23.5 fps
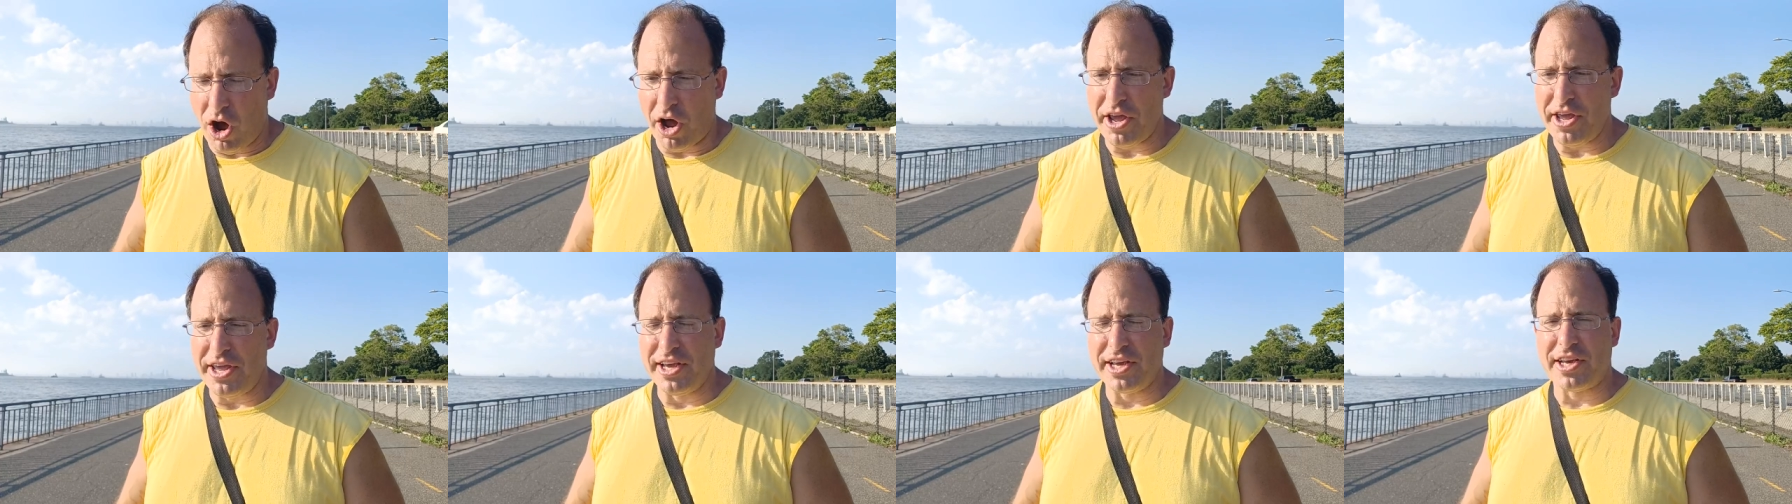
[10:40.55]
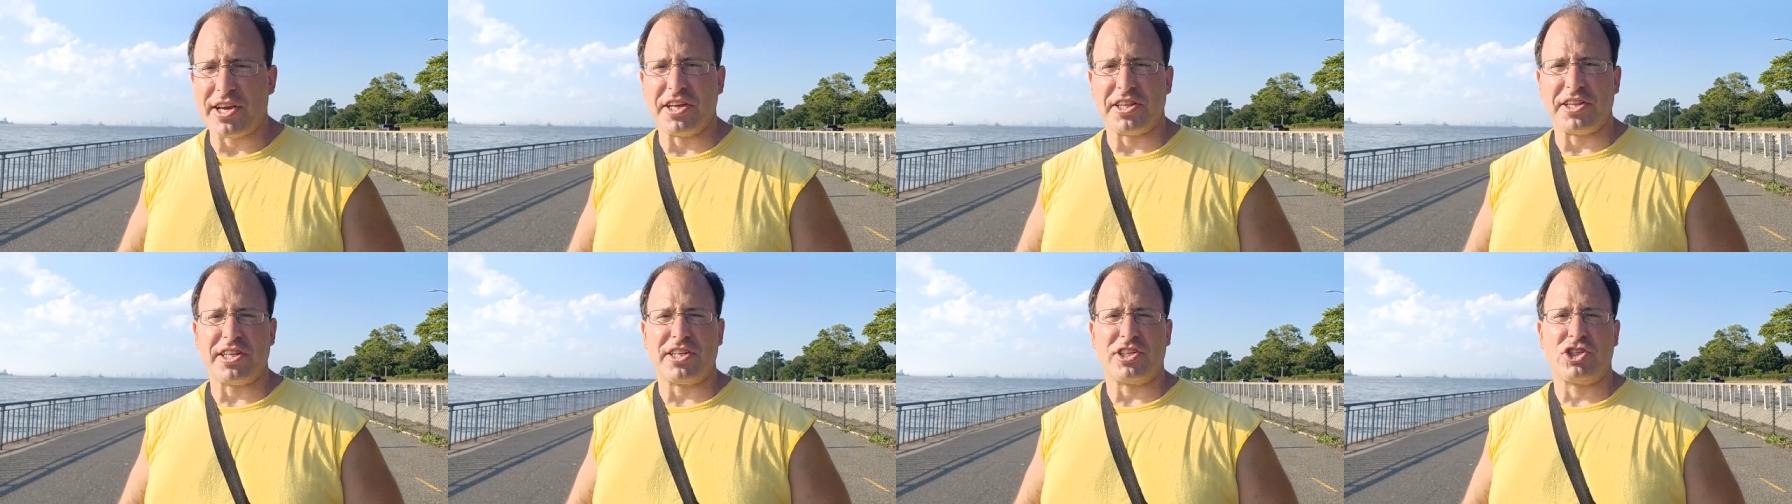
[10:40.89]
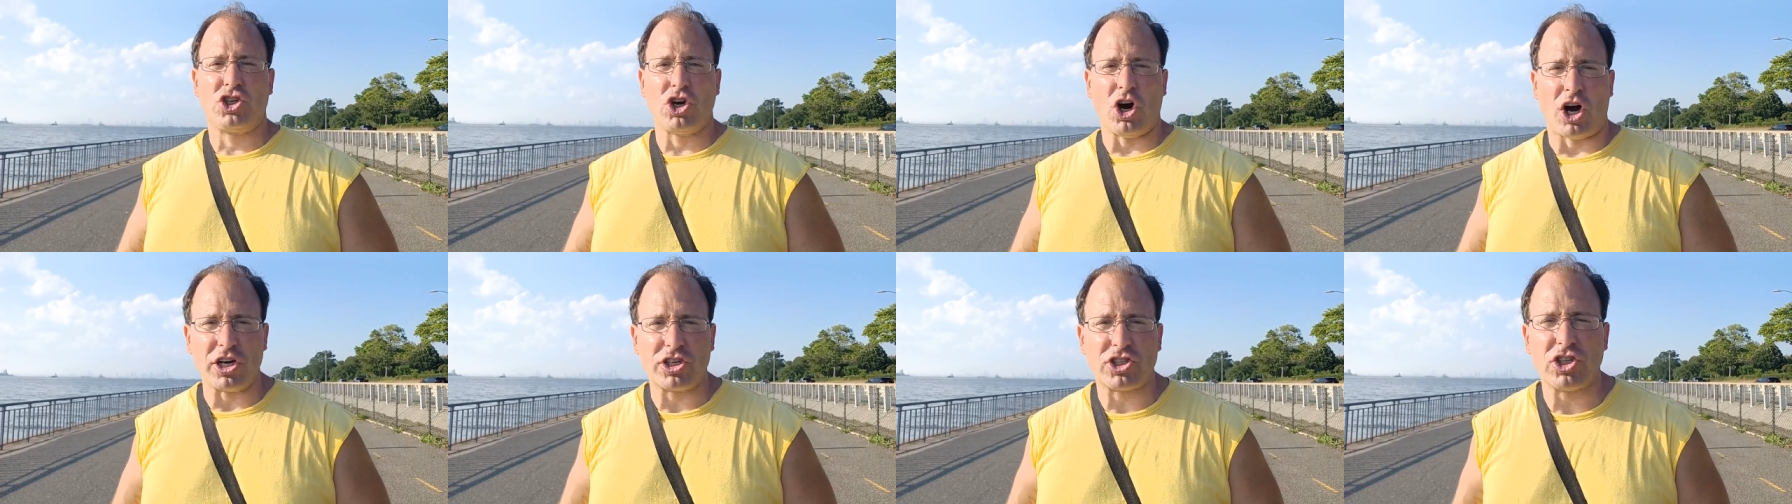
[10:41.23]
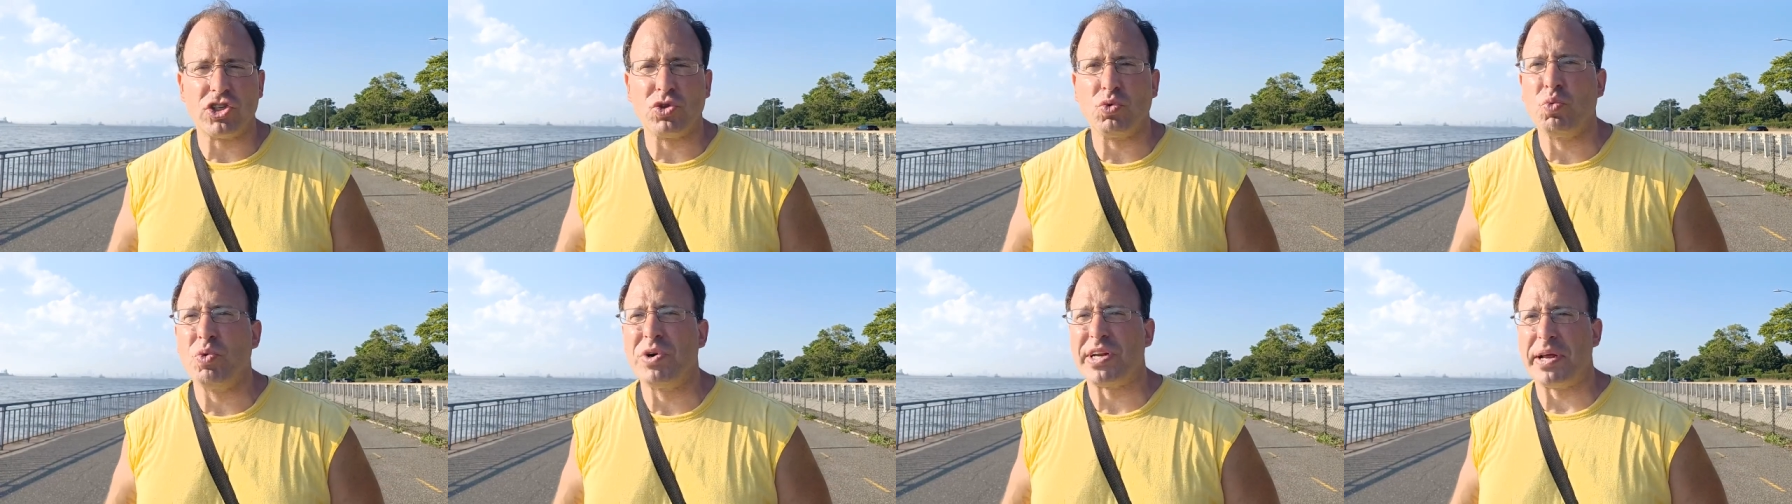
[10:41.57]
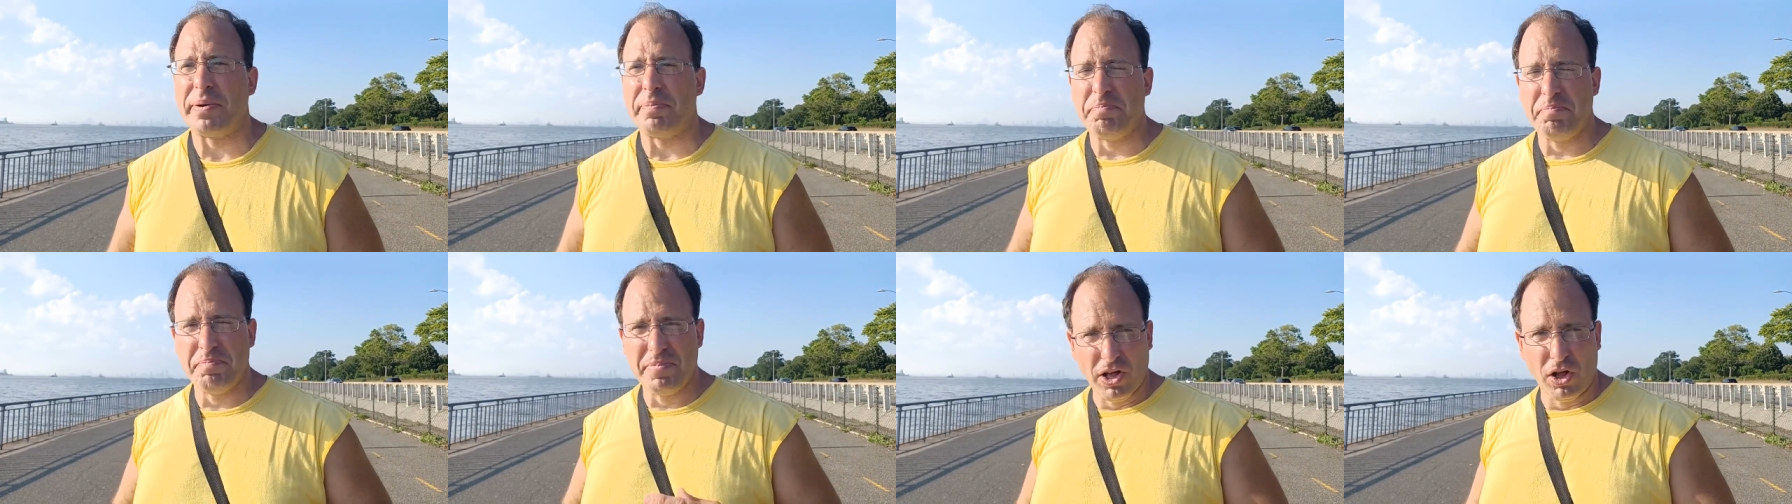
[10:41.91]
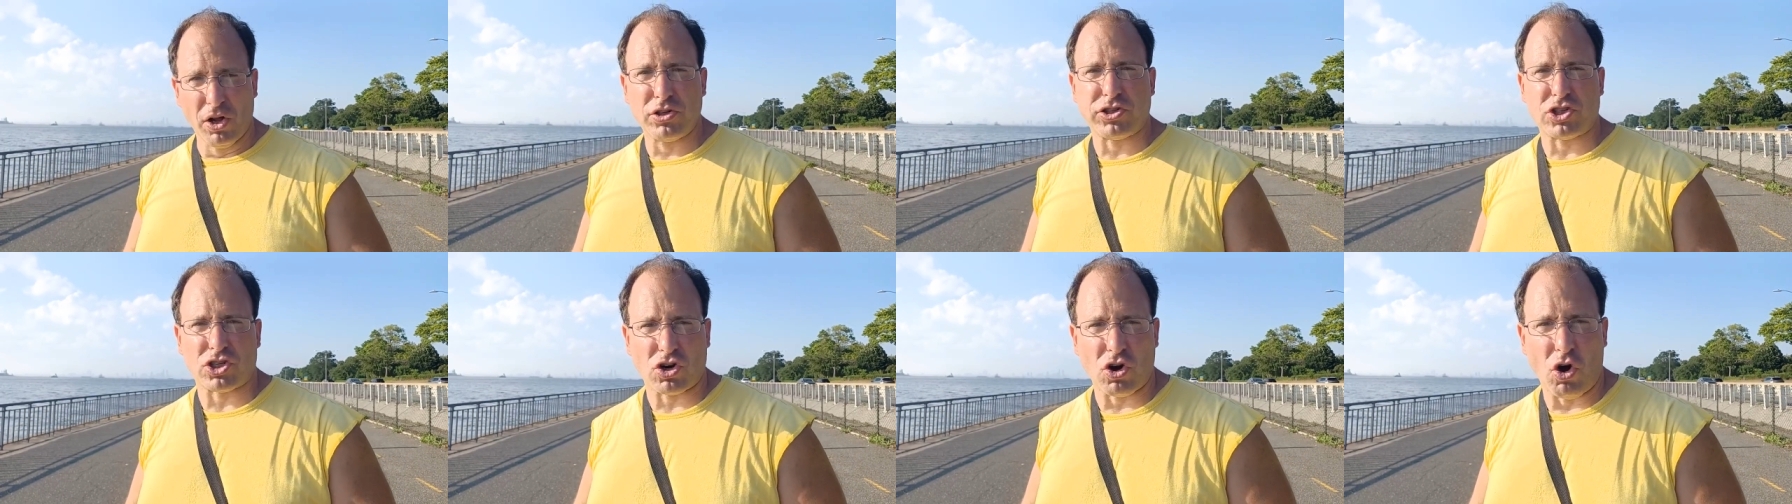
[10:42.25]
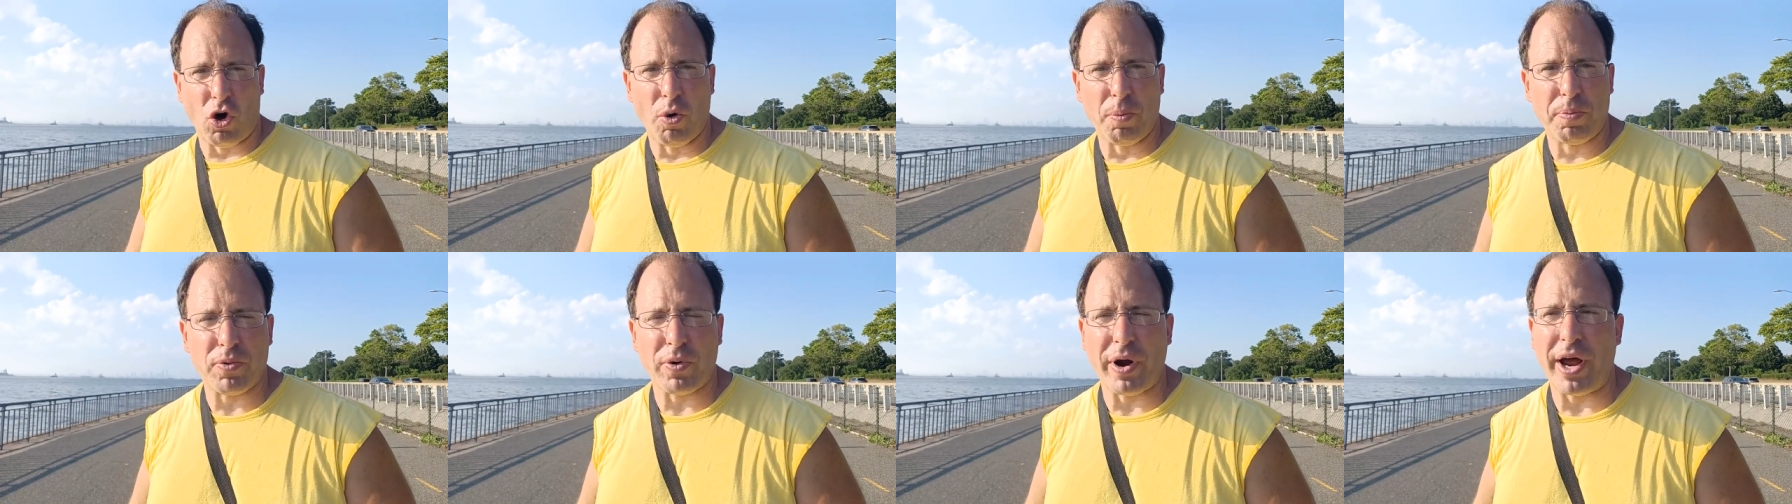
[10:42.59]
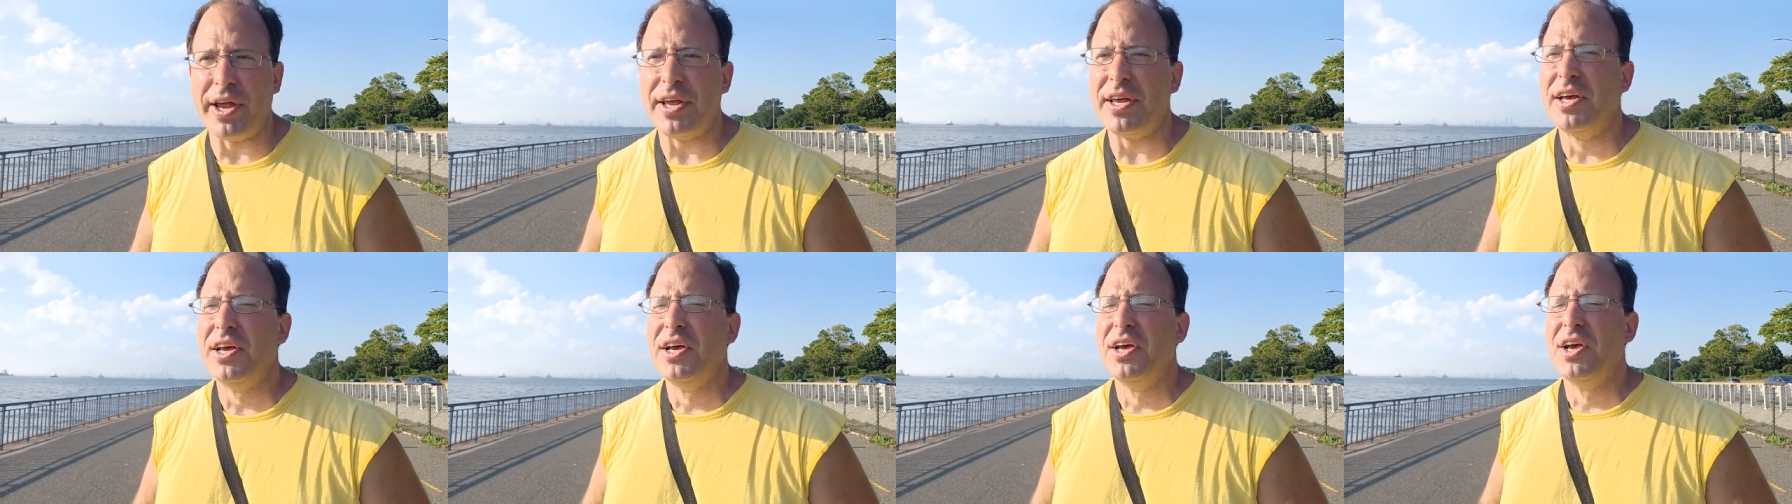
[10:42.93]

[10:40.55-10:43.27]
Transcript: in conjunction with a mil-scope, right,